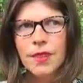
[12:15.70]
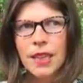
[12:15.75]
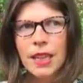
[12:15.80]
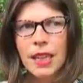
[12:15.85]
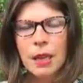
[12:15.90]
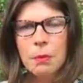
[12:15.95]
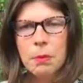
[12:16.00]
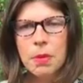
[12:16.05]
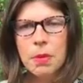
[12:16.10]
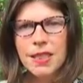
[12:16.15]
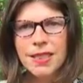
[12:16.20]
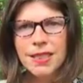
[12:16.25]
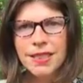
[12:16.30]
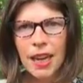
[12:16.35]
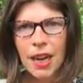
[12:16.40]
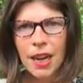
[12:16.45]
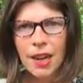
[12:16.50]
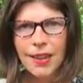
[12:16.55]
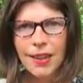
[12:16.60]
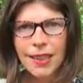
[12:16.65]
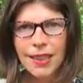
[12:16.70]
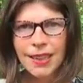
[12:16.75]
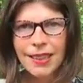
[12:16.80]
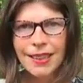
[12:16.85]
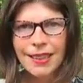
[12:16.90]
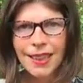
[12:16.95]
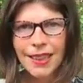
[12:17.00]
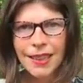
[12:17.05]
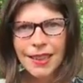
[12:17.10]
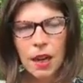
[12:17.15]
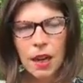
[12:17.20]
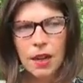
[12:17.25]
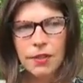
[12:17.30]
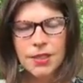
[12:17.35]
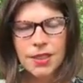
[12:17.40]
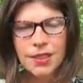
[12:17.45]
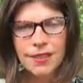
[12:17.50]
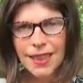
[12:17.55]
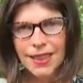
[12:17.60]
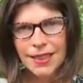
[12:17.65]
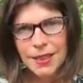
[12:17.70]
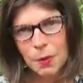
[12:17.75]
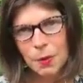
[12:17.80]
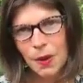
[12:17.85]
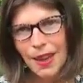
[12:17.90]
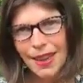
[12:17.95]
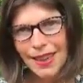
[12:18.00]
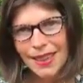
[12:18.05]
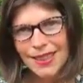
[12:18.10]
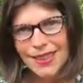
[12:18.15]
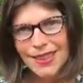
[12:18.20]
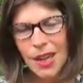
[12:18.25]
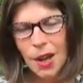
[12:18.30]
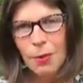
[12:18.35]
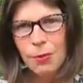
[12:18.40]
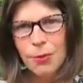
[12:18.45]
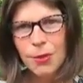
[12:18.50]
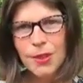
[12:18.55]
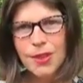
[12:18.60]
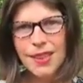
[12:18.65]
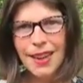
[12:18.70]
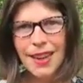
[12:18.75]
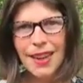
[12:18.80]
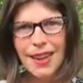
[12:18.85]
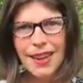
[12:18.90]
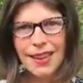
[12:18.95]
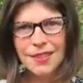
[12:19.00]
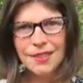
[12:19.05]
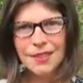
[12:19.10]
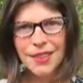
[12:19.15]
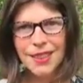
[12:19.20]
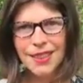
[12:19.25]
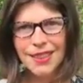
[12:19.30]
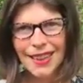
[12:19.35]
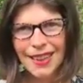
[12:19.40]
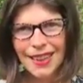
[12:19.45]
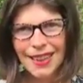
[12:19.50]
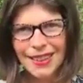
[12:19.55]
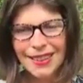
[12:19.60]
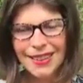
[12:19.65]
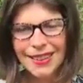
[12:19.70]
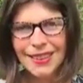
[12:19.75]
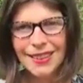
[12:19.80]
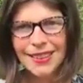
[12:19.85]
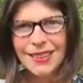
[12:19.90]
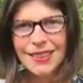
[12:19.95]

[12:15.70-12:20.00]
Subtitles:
can be scary, and often that's why it's helpful to have a guide,